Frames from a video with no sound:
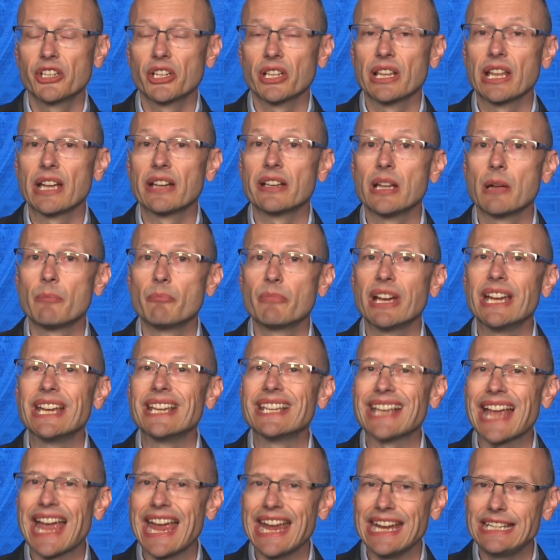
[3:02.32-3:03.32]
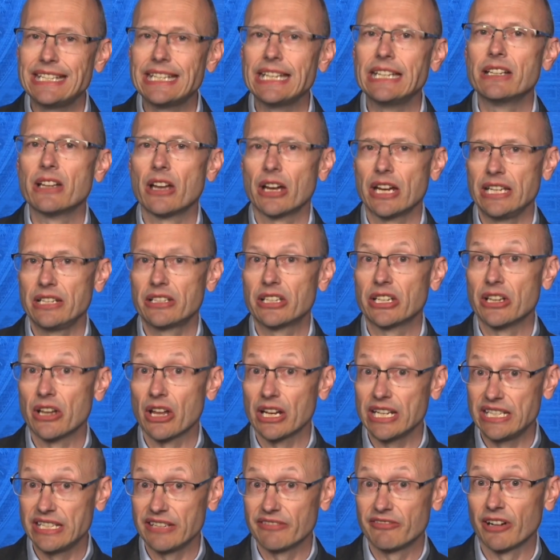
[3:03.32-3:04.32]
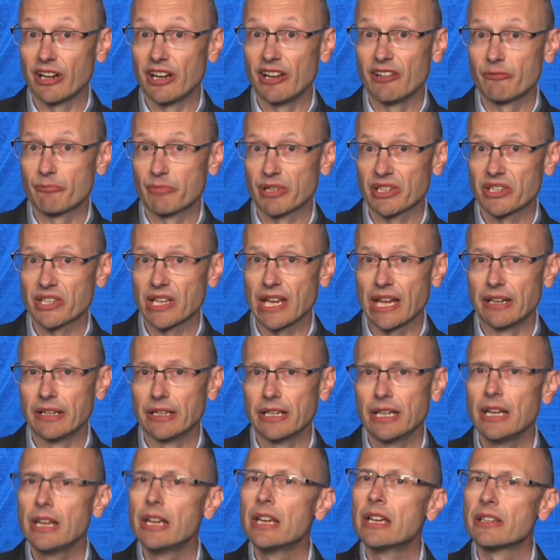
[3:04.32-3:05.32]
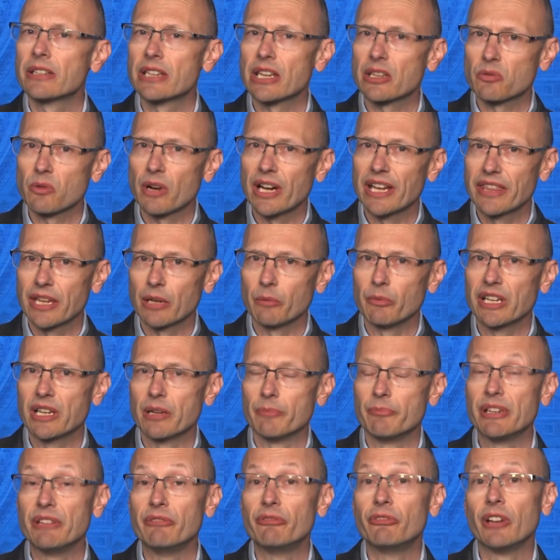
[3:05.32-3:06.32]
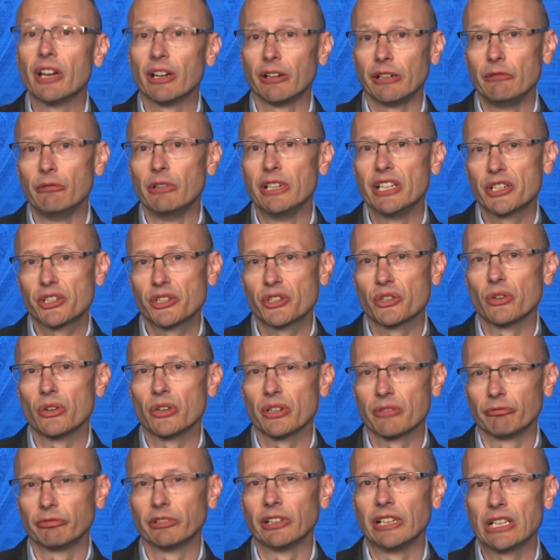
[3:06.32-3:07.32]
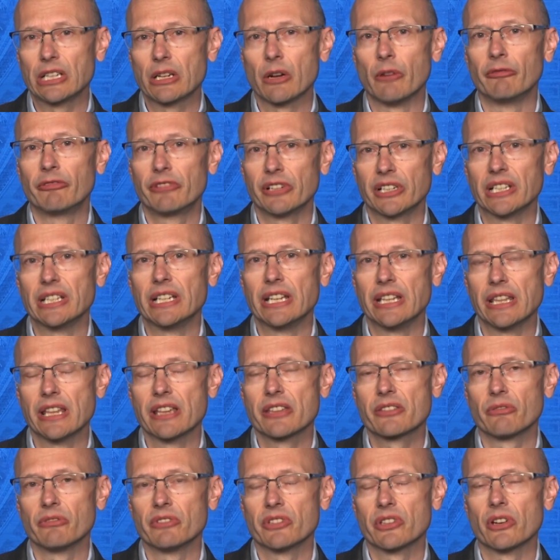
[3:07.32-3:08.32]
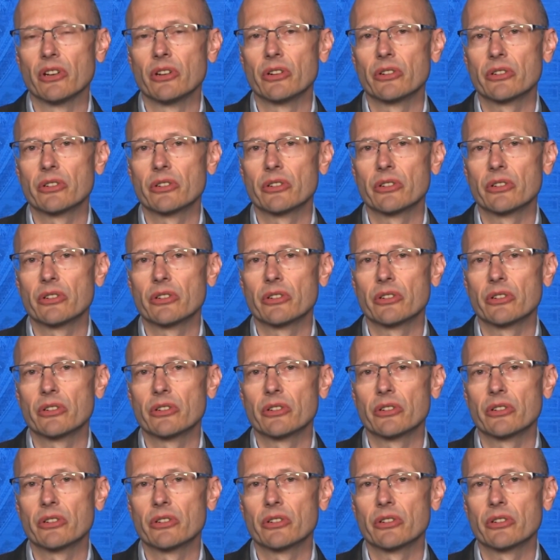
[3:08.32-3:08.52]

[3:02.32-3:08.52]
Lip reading: that number is 89 to 95%. So that's why I think we can be very reassured and very confident in this result.